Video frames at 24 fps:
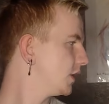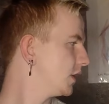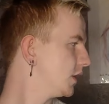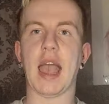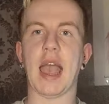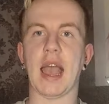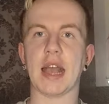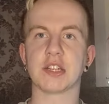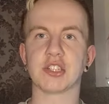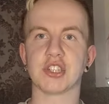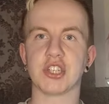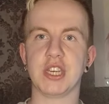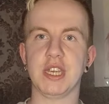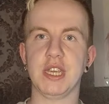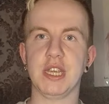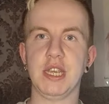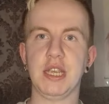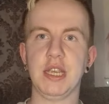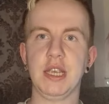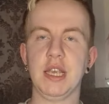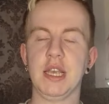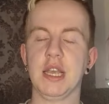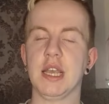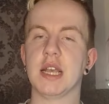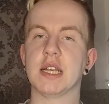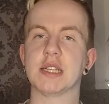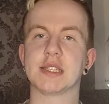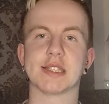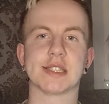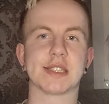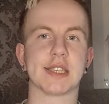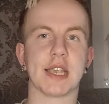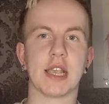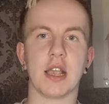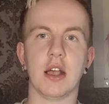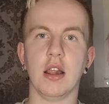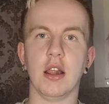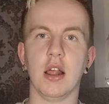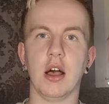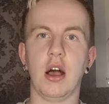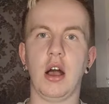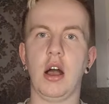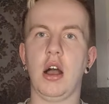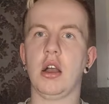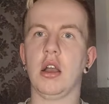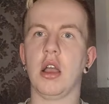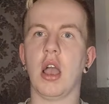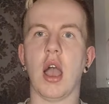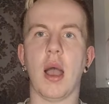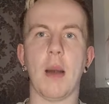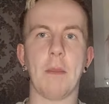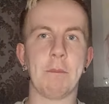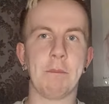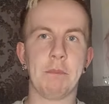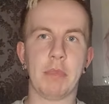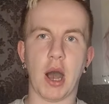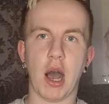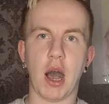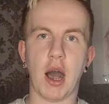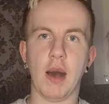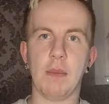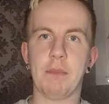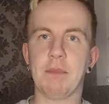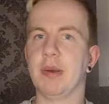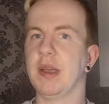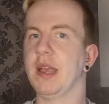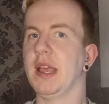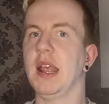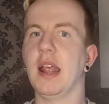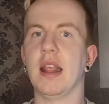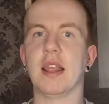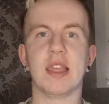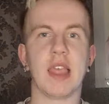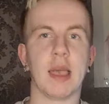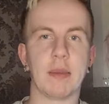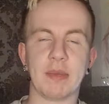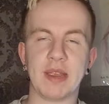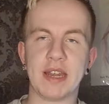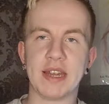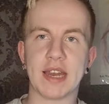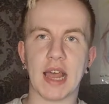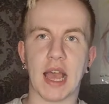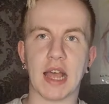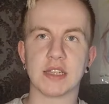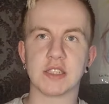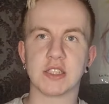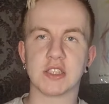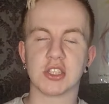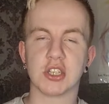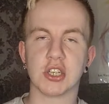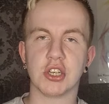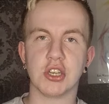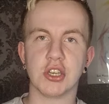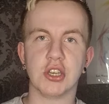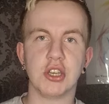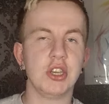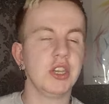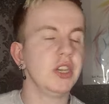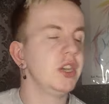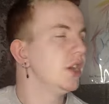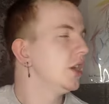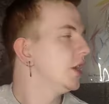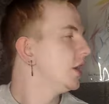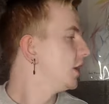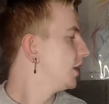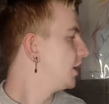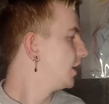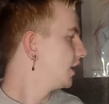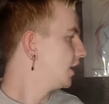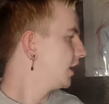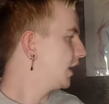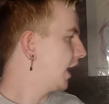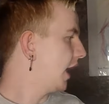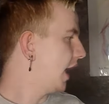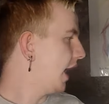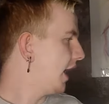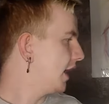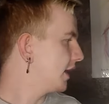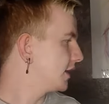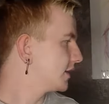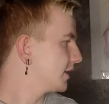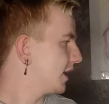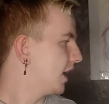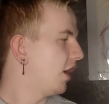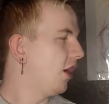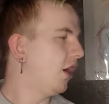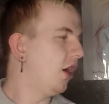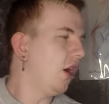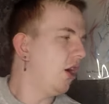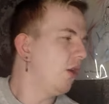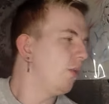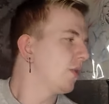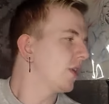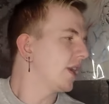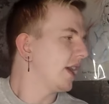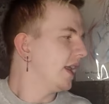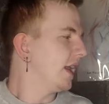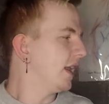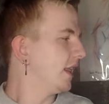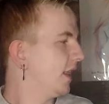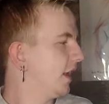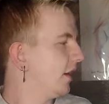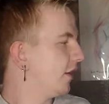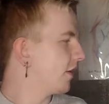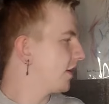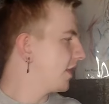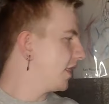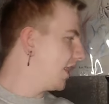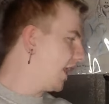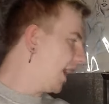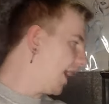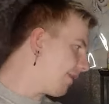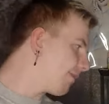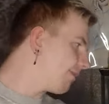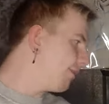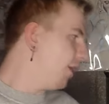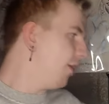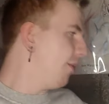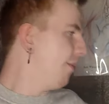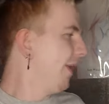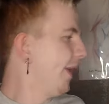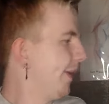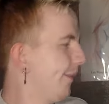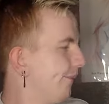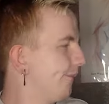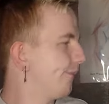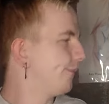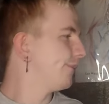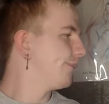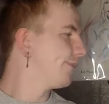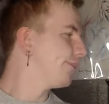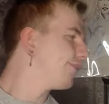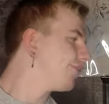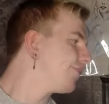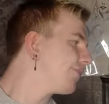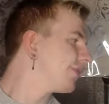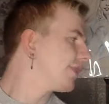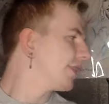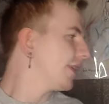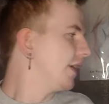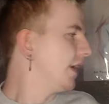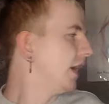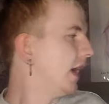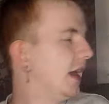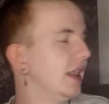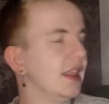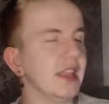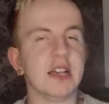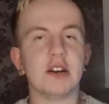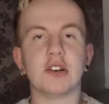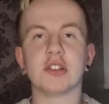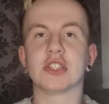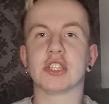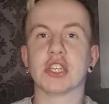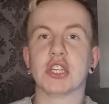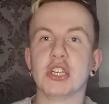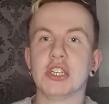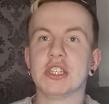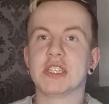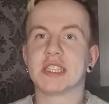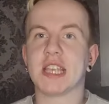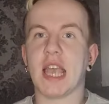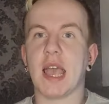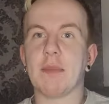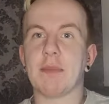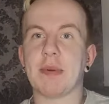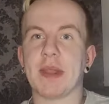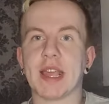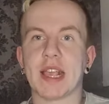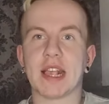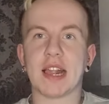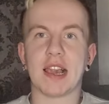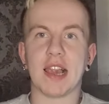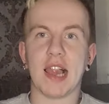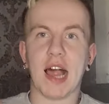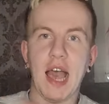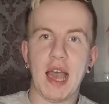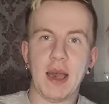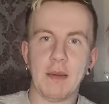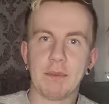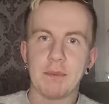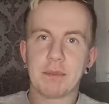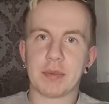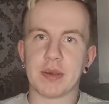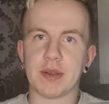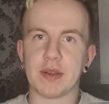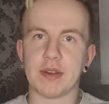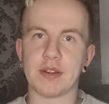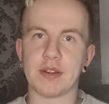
Catchy, sing along, bop, let me dance to you. Yes. Oh, we're getting a little clap moment. A little two-step and a clap.